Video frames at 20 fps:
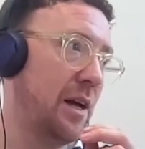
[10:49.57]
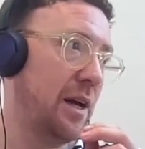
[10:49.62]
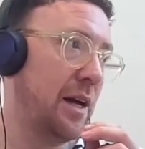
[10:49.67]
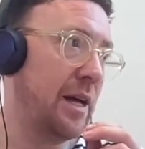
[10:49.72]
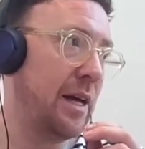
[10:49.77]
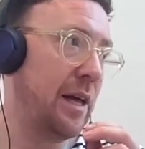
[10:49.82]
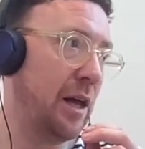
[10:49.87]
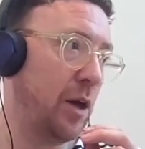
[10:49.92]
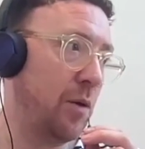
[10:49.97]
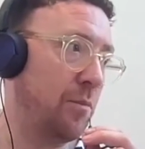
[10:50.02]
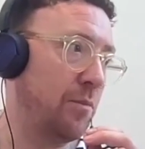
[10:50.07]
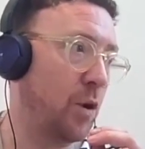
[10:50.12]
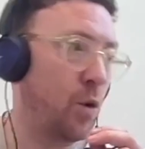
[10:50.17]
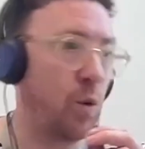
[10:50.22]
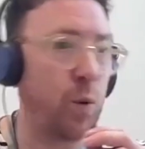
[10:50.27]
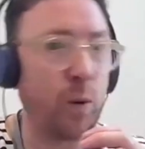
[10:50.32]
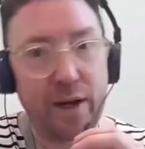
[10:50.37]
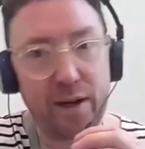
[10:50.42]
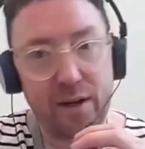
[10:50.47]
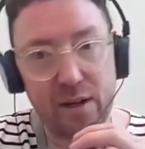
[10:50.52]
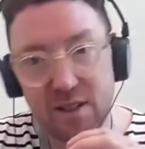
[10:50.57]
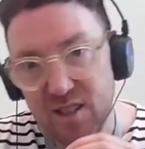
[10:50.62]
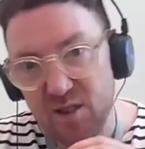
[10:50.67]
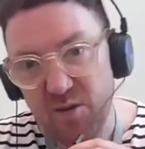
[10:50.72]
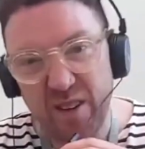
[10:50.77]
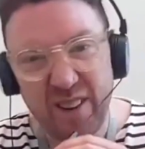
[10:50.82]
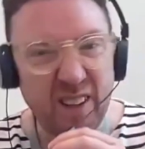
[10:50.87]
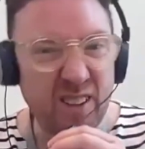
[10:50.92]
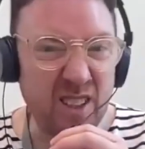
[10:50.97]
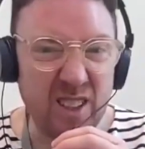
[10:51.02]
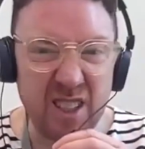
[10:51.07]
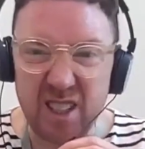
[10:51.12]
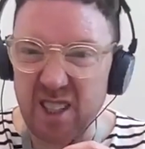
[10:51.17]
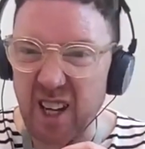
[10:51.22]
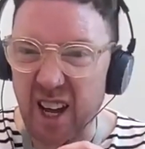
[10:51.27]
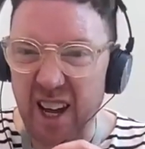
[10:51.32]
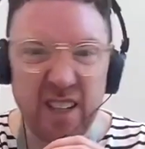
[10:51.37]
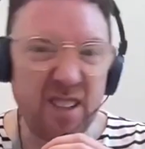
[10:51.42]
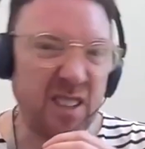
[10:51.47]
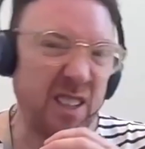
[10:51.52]
queerness within
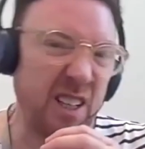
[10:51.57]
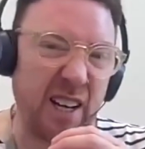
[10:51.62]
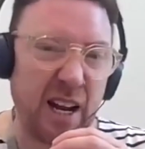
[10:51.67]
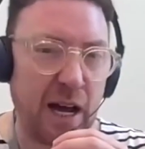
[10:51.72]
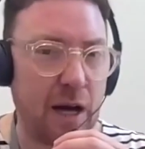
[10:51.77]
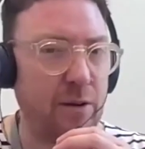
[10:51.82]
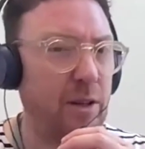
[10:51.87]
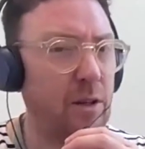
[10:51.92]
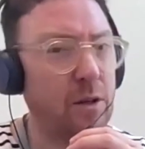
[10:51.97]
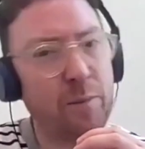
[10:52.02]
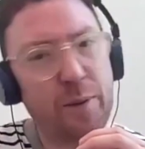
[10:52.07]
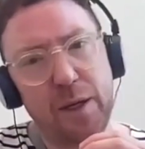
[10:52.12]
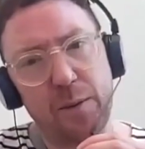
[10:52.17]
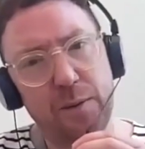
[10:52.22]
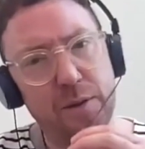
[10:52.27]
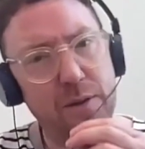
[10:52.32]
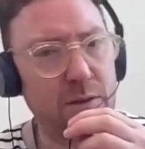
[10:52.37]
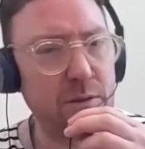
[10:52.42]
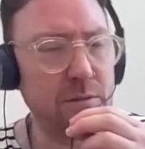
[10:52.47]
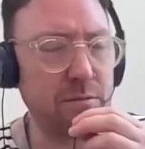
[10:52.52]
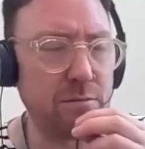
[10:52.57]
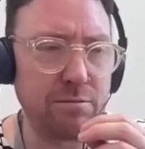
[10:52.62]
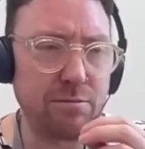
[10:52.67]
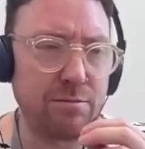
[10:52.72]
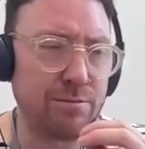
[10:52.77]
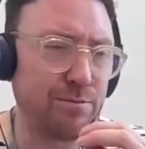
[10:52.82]
society and how young people